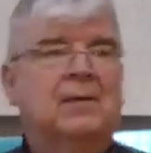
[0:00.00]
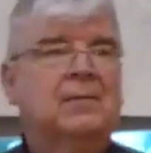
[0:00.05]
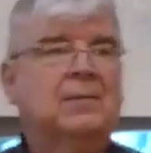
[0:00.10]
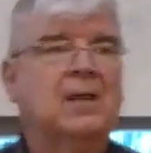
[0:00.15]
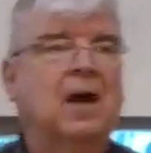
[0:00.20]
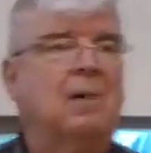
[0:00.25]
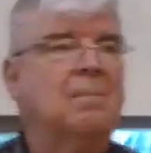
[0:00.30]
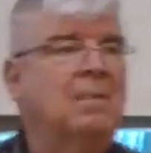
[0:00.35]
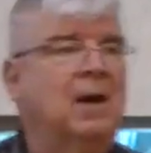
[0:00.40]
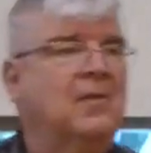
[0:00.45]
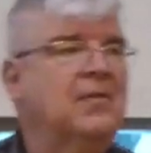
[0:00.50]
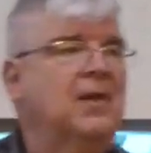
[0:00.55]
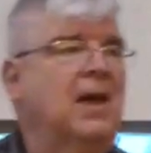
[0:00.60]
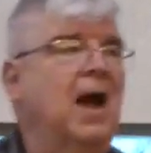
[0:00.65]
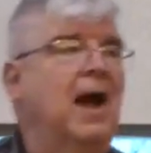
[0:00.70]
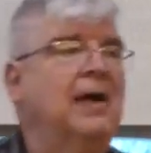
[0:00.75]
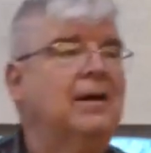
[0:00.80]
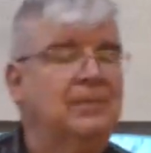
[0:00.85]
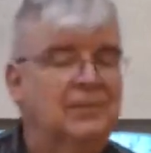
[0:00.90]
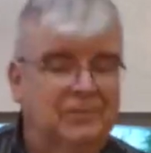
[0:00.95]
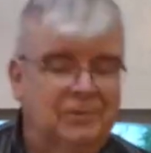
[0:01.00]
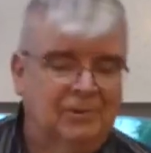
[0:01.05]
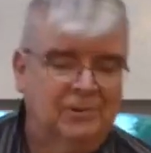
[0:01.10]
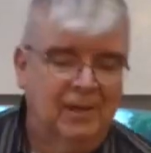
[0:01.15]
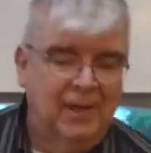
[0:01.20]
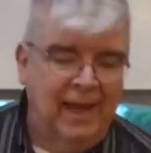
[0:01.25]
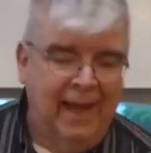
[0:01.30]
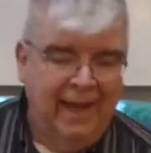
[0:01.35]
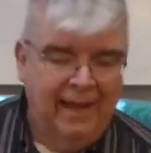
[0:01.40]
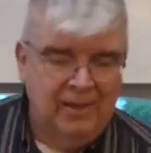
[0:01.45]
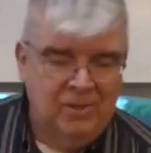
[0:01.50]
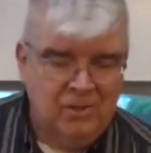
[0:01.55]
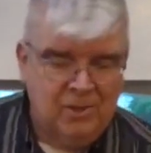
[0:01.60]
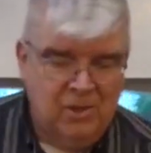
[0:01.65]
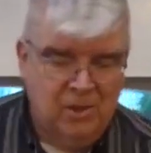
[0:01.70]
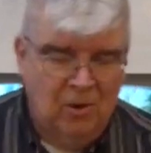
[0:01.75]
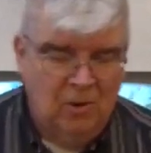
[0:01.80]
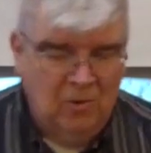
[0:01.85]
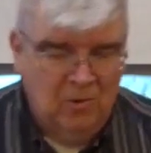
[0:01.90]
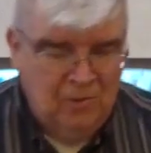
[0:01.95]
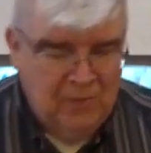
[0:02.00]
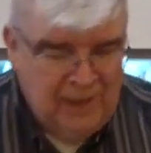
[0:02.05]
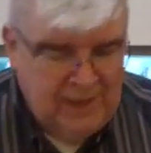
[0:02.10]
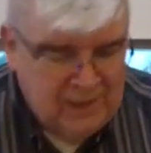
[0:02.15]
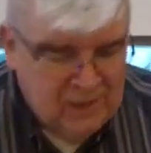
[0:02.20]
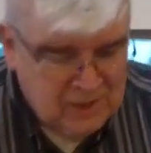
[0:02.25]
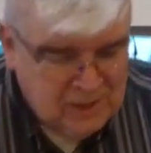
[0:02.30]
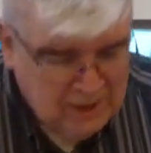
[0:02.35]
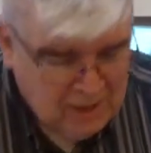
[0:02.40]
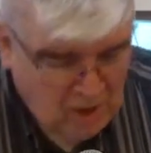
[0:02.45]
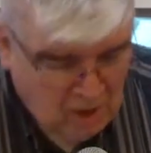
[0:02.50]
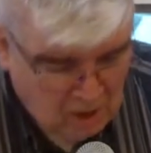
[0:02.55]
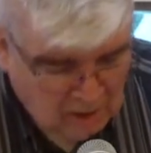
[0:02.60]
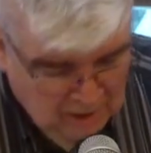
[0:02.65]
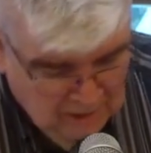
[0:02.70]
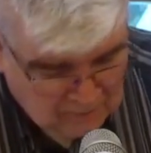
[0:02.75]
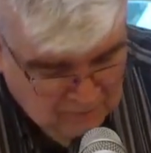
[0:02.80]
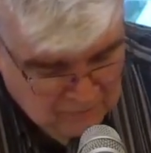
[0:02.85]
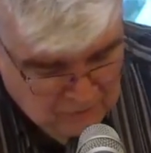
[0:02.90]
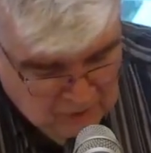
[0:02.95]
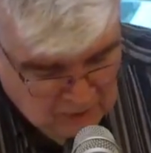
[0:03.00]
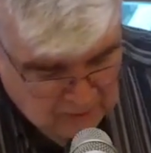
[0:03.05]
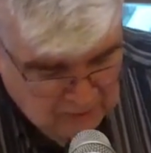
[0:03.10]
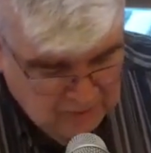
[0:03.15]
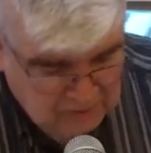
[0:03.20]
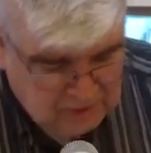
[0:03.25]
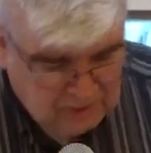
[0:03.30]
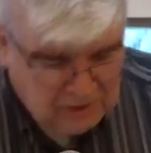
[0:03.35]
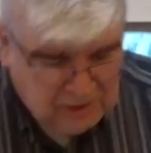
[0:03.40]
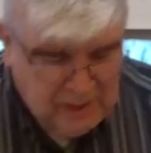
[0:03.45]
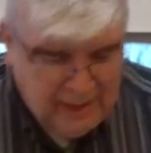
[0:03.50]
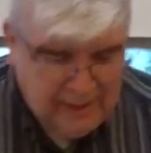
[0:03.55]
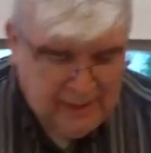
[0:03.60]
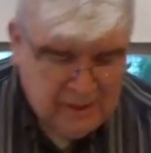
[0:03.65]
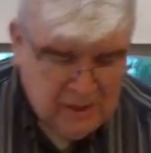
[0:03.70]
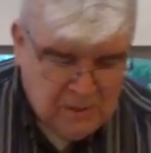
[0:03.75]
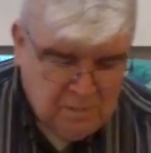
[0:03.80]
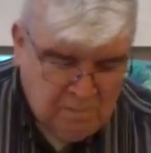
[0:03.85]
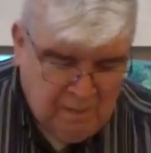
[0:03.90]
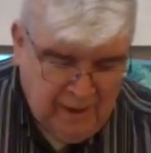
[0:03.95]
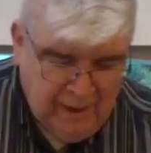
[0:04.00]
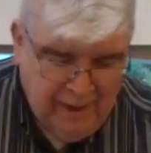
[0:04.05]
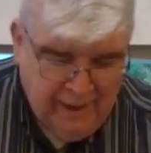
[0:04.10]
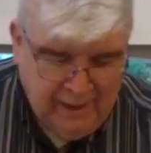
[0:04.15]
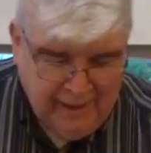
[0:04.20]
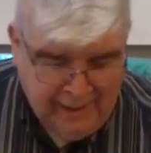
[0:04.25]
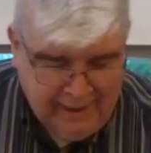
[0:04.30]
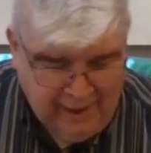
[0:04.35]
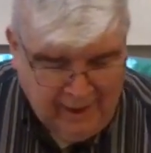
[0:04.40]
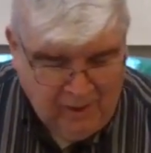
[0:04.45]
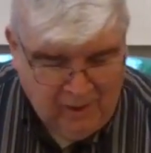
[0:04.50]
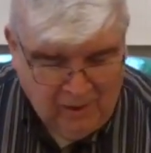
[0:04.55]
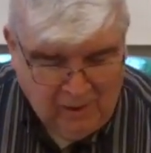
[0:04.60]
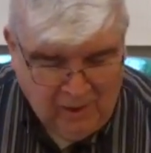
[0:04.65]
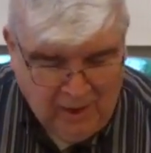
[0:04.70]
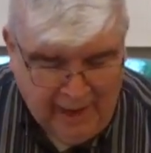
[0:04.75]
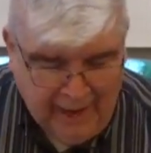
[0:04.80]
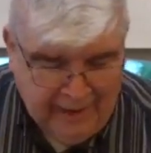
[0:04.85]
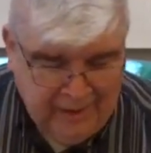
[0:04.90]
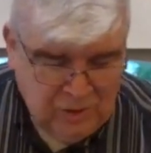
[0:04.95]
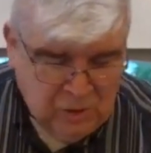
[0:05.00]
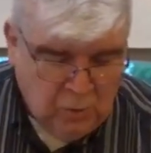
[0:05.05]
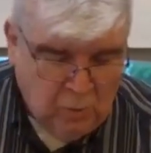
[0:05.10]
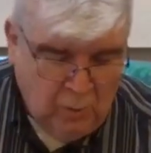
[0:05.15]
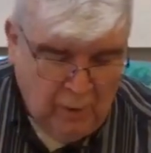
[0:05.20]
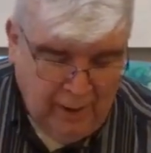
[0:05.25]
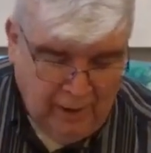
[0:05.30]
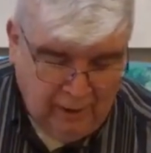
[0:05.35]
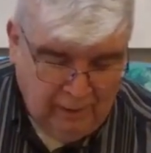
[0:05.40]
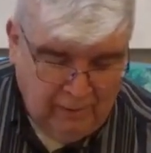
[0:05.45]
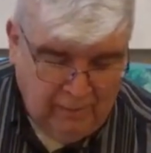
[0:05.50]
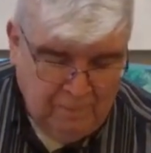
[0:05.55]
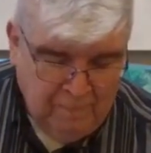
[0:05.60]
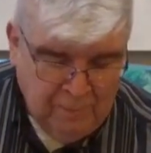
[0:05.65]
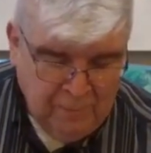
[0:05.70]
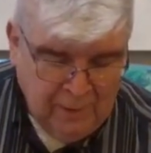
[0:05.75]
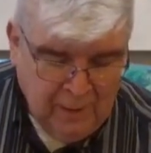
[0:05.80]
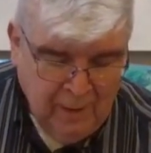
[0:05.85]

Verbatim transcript: not by the idols and so they see all of those things being here as well